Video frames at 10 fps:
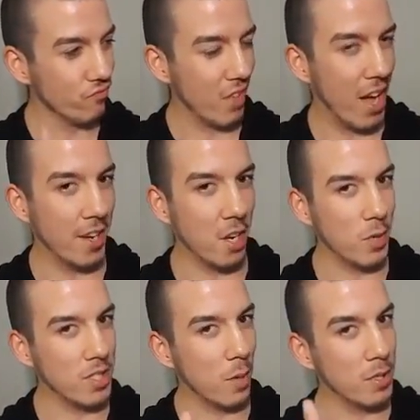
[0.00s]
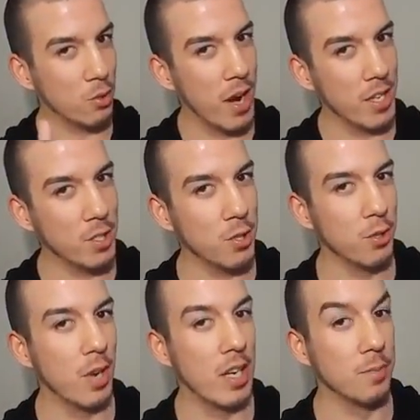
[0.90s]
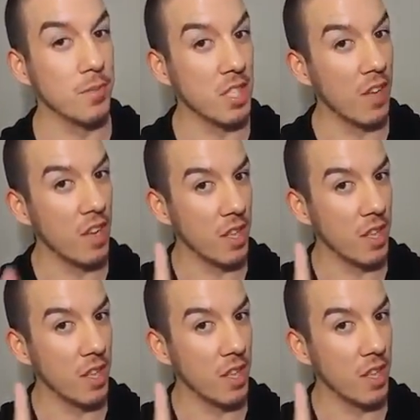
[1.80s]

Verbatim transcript: I know when someone's trying to um, give you the